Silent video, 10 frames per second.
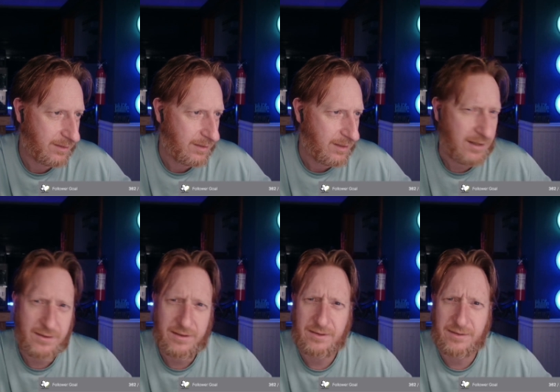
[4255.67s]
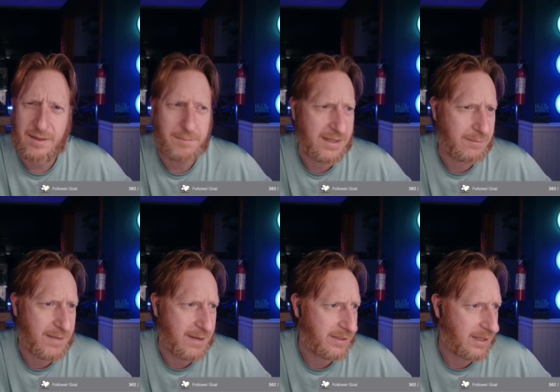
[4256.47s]
I thought they stopped making
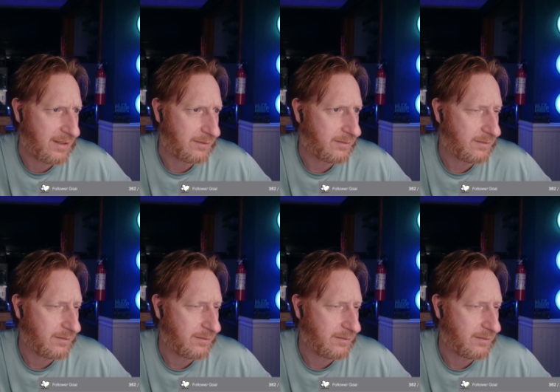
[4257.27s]
MAP gas.